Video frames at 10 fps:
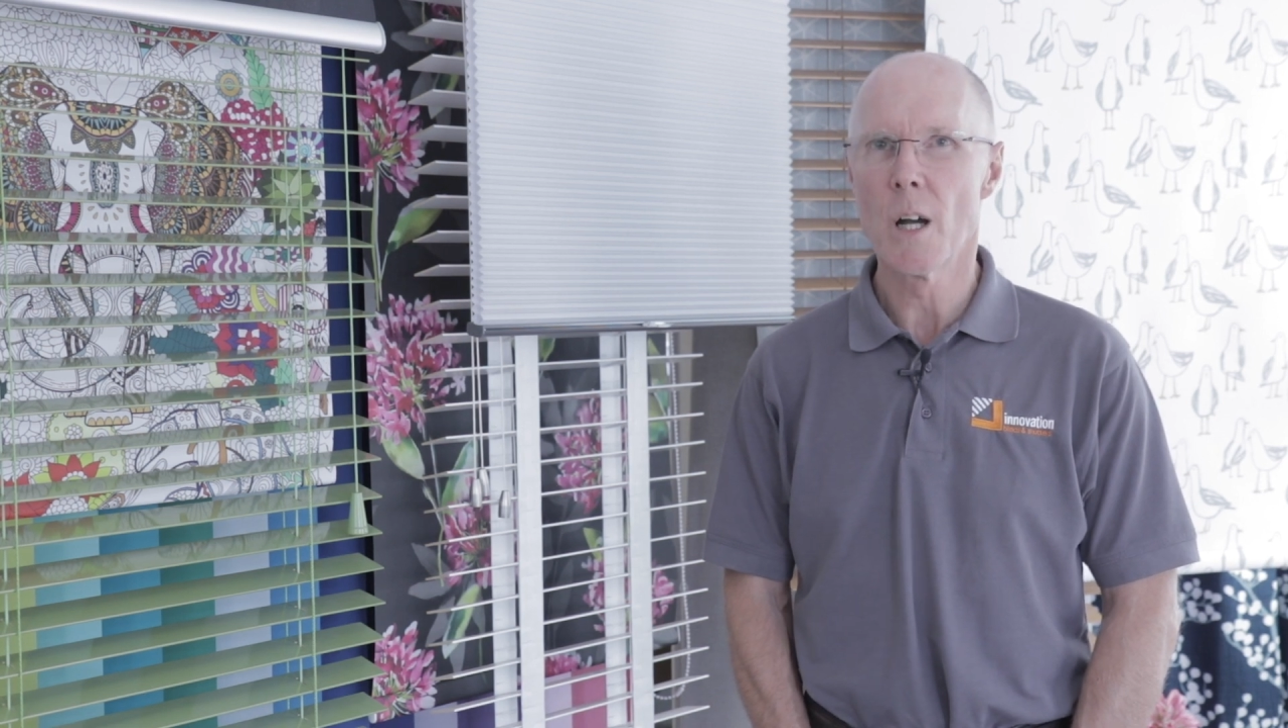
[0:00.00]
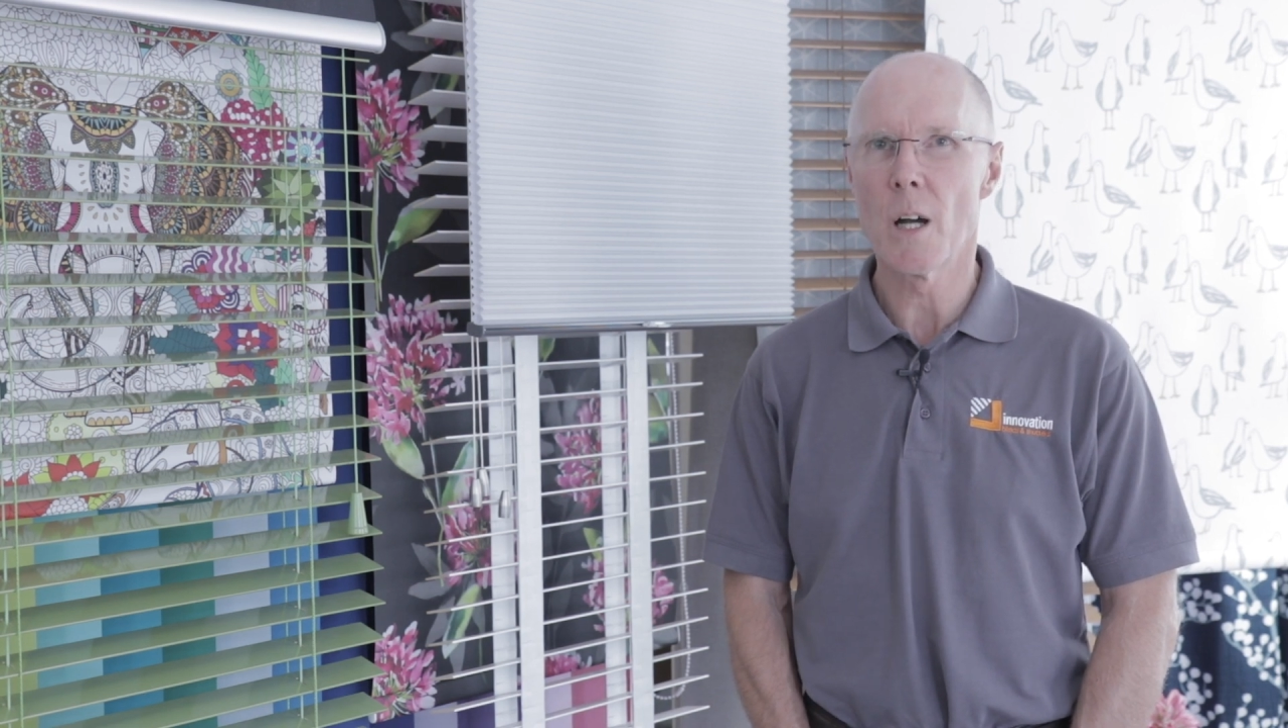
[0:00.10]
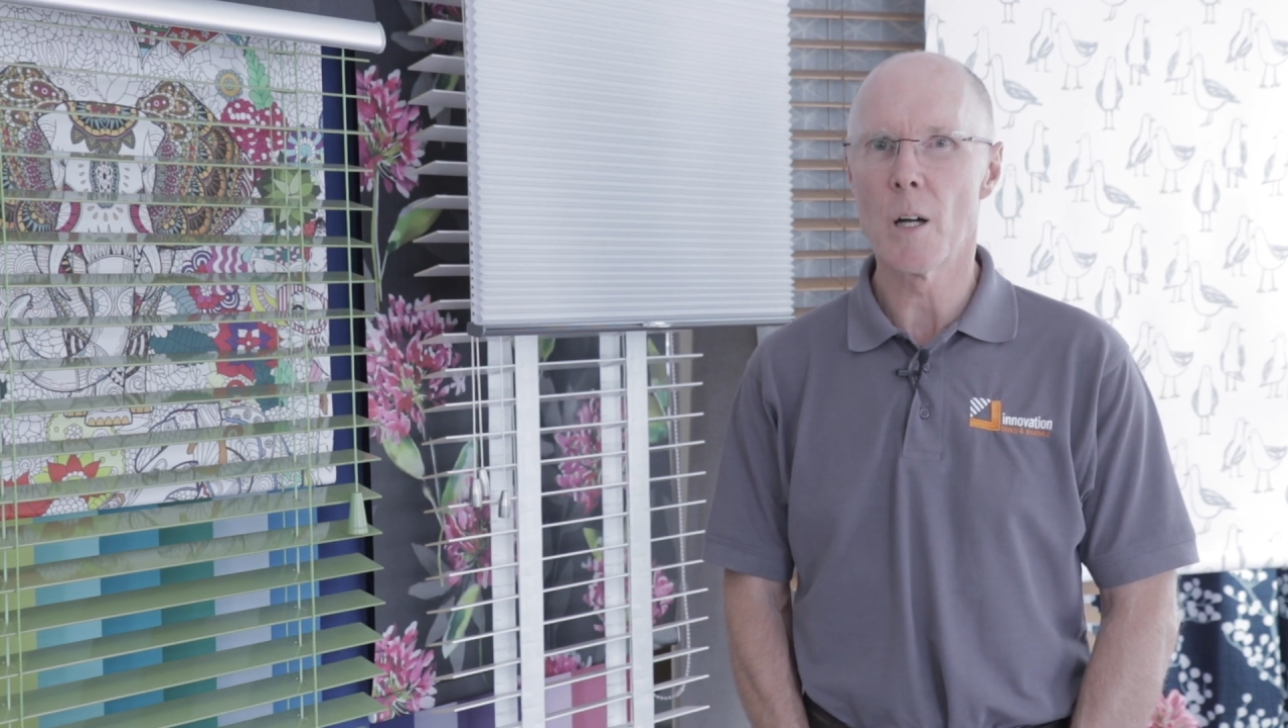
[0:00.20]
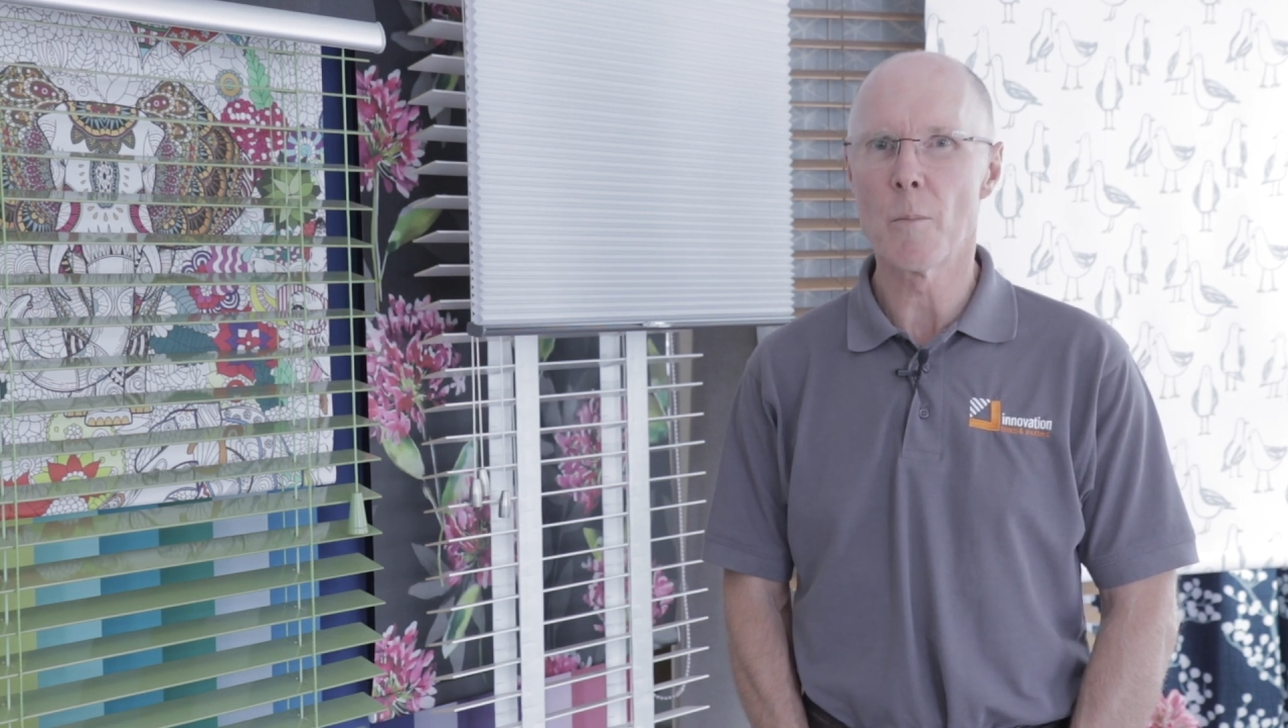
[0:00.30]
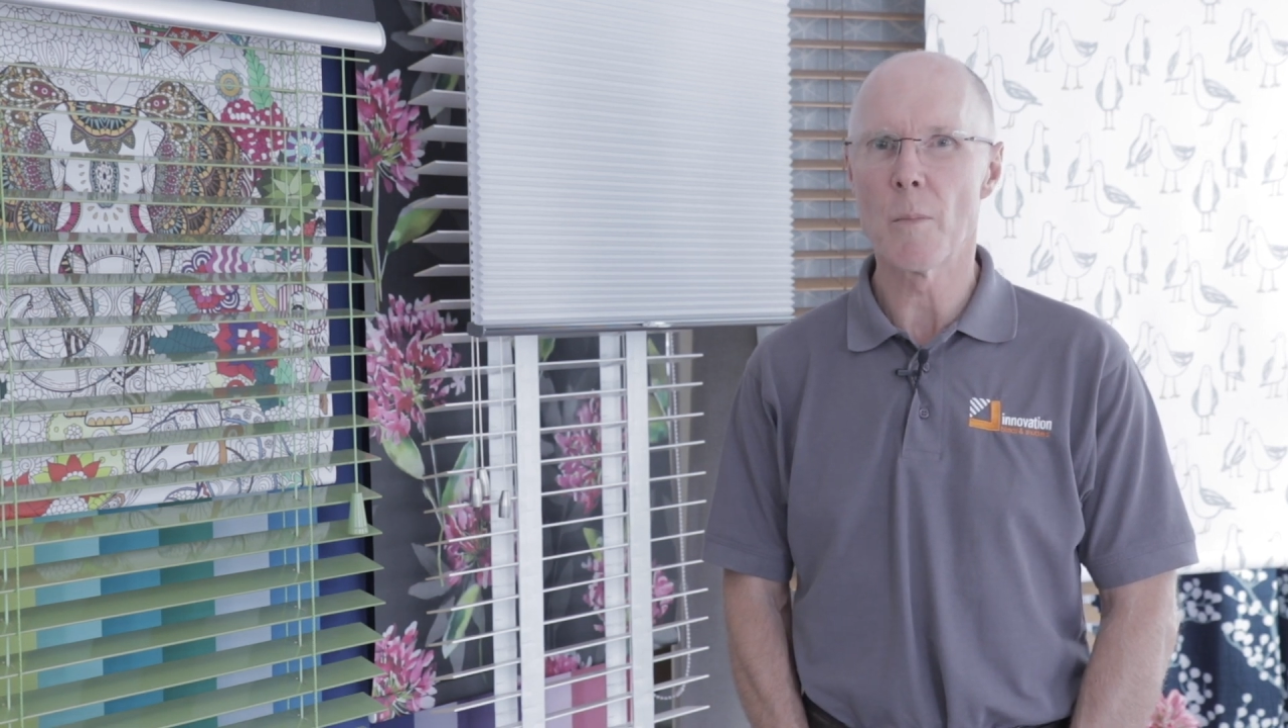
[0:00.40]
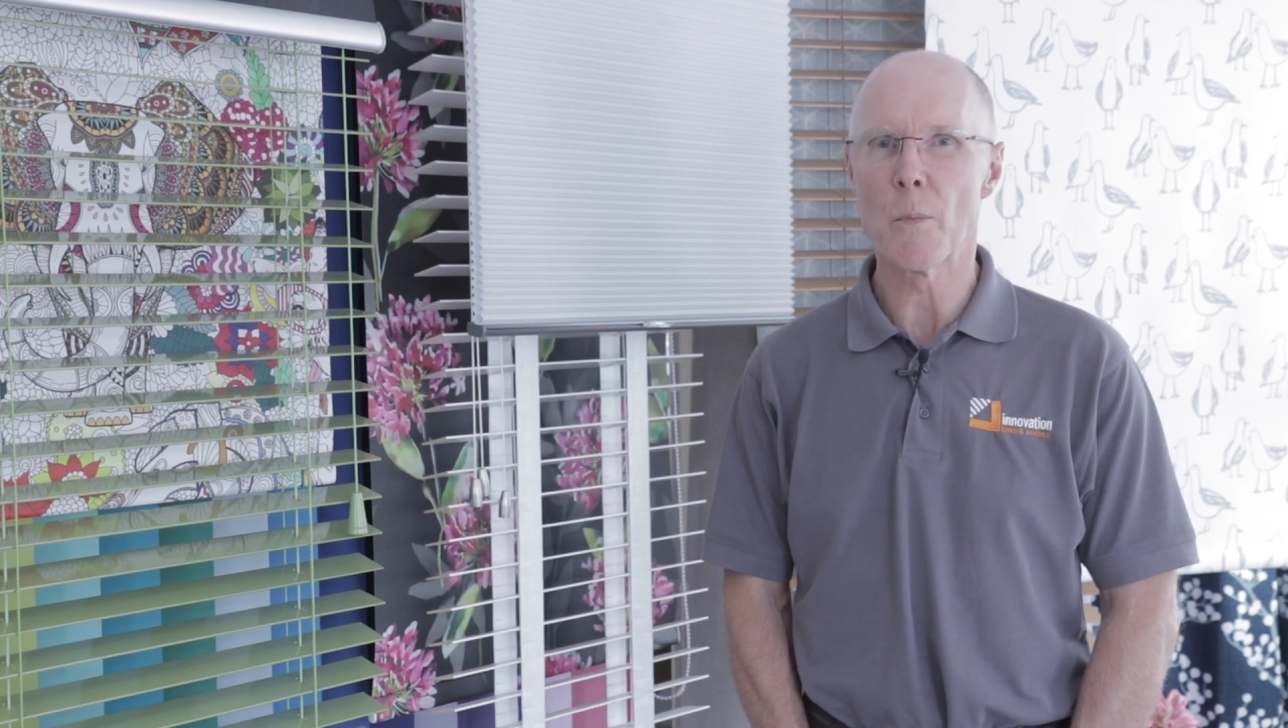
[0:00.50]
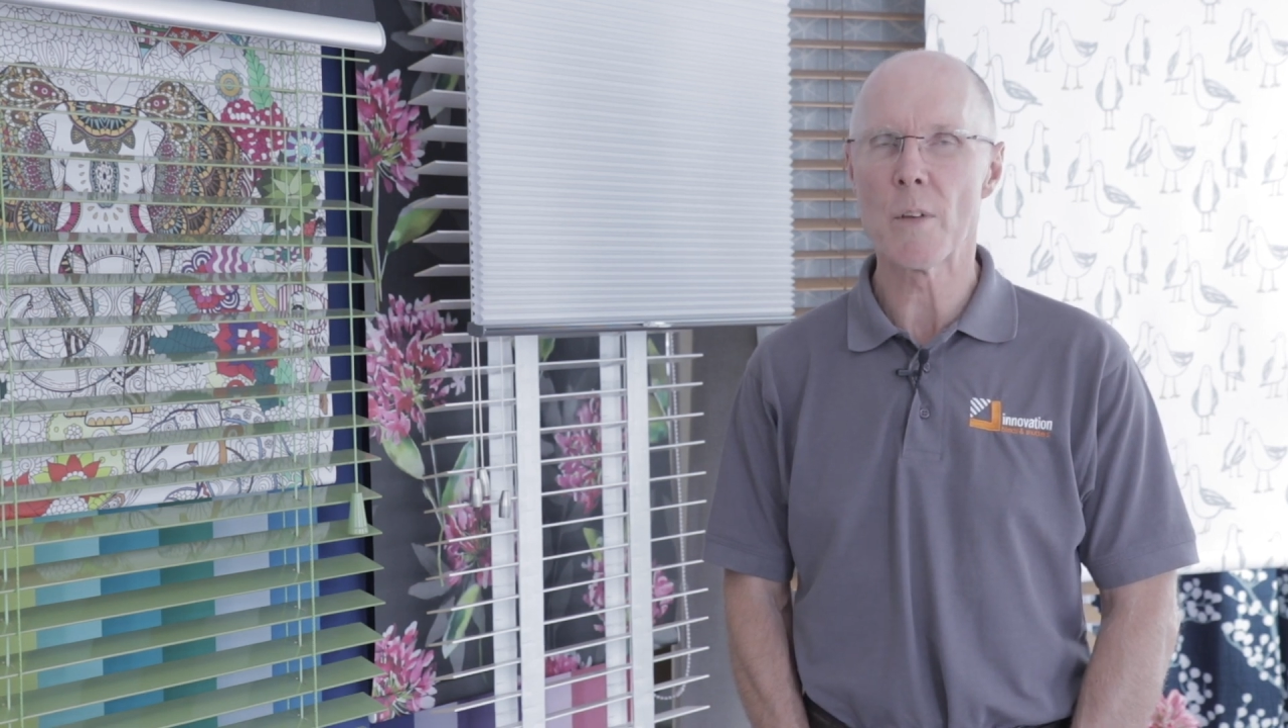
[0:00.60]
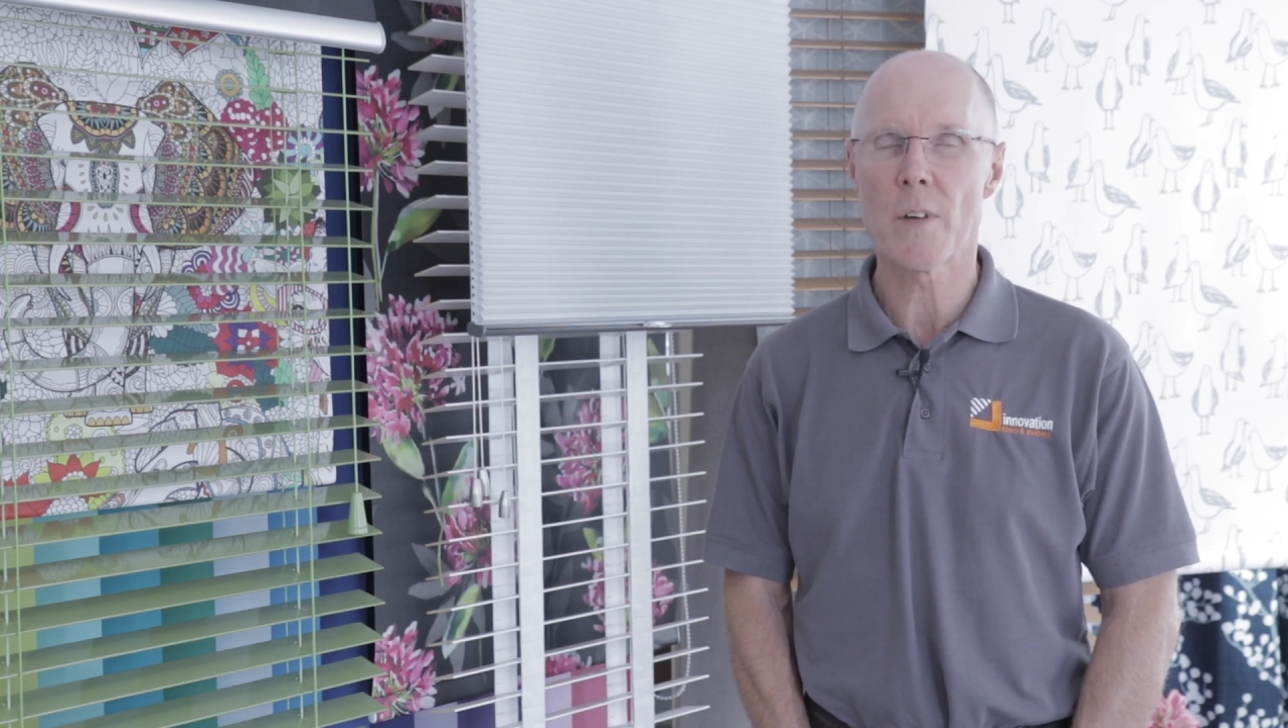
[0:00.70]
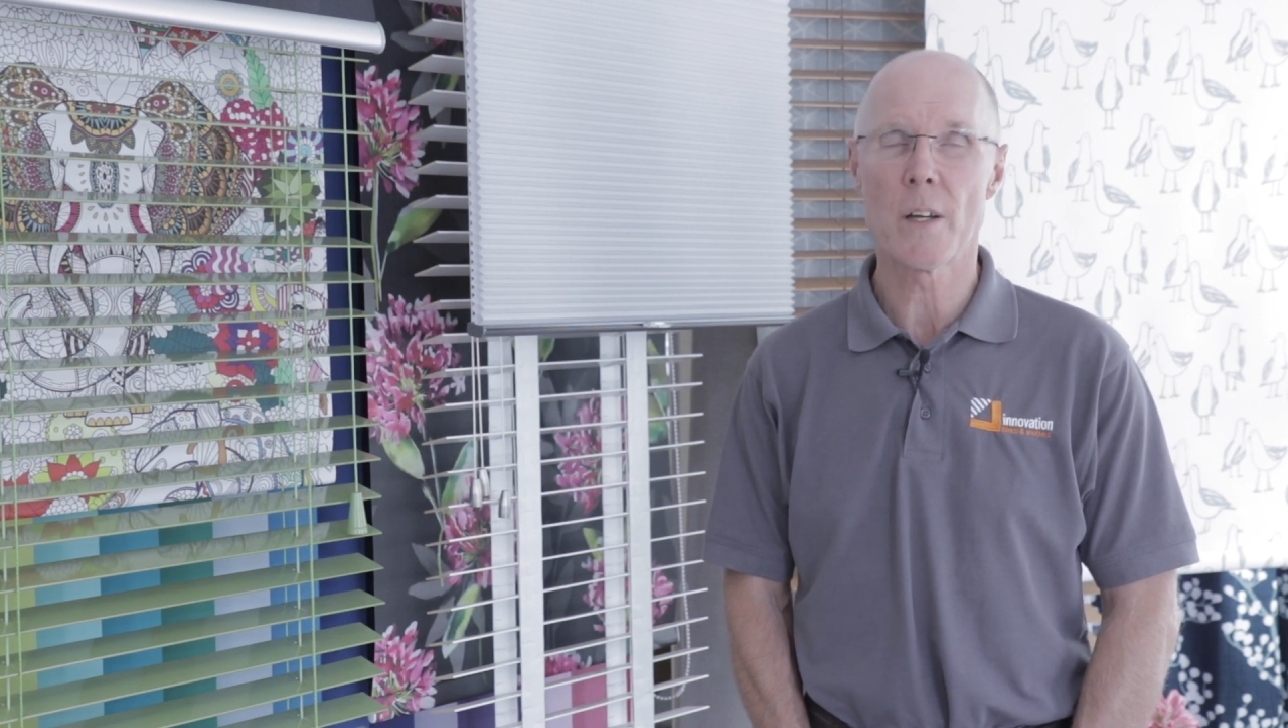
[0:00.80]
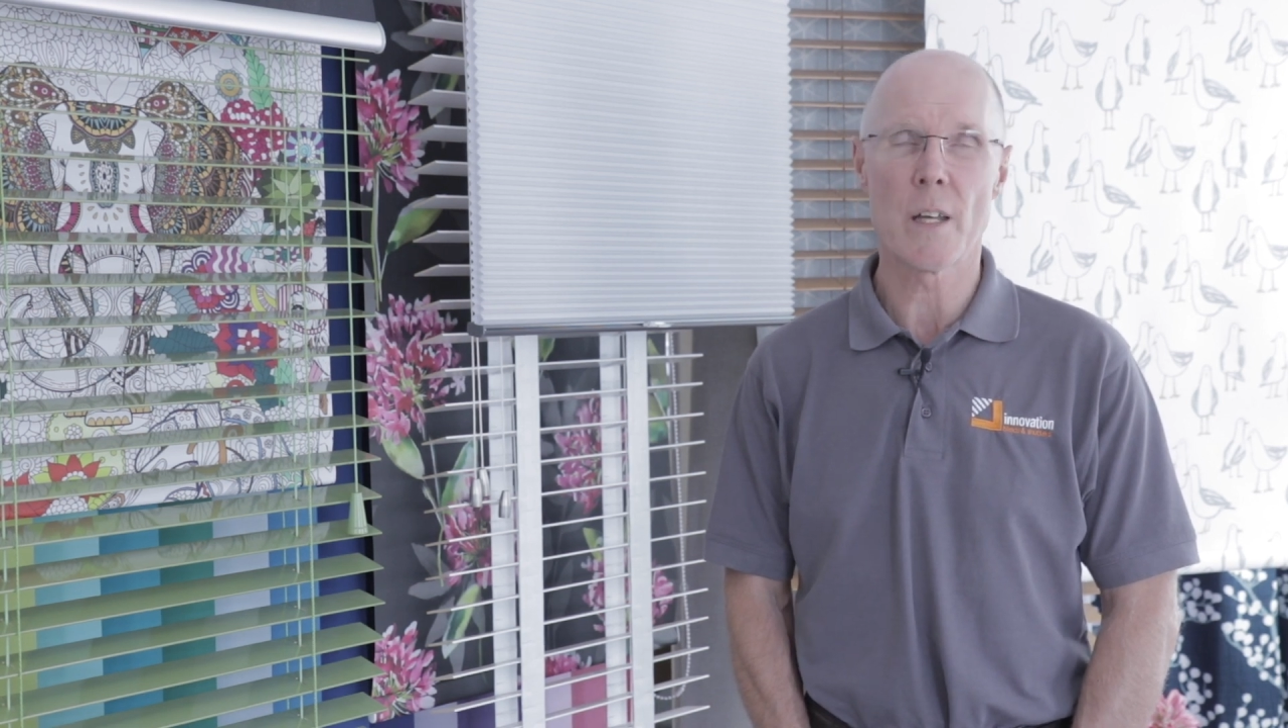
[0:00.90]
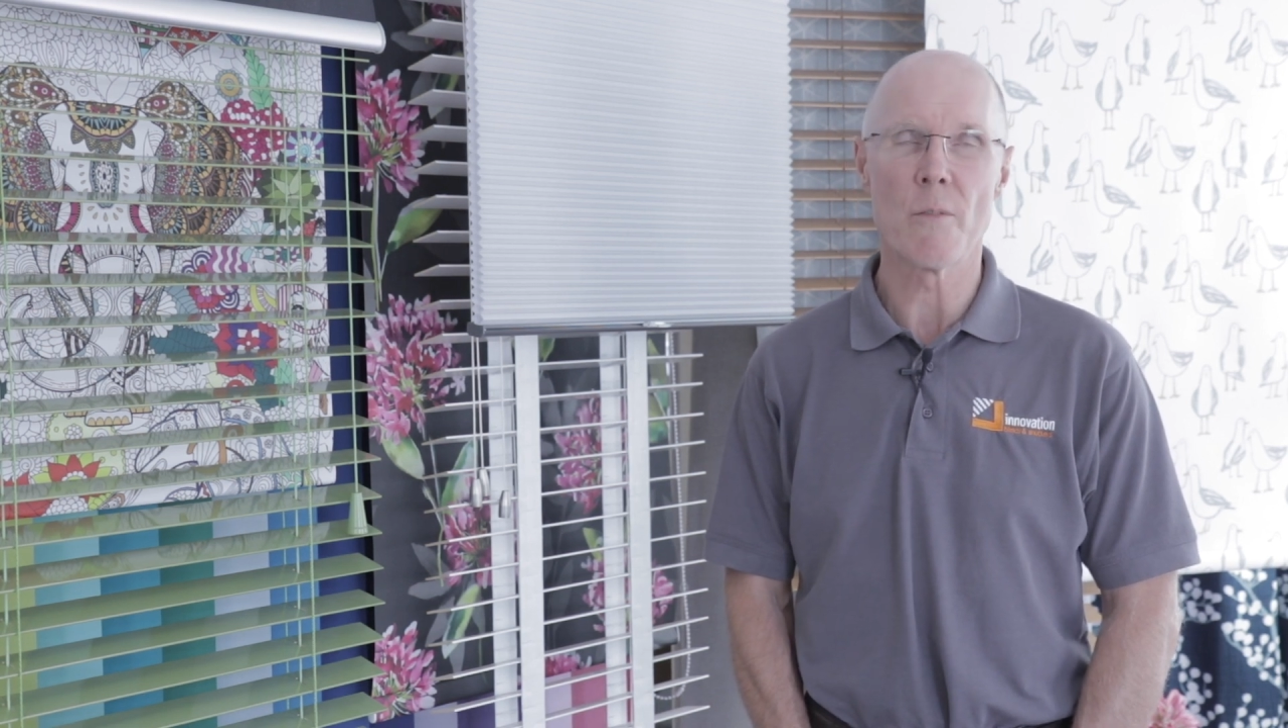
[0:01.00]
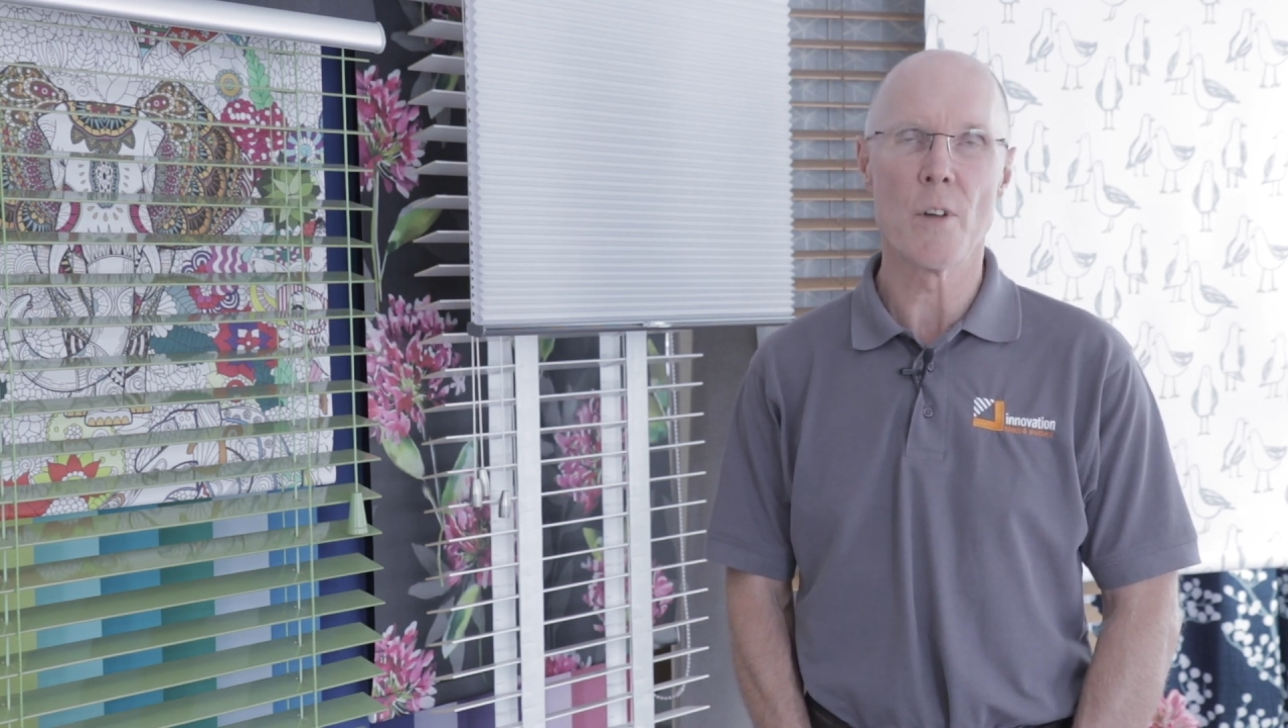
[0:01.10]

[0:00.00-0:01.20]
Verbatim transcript: Um, we found that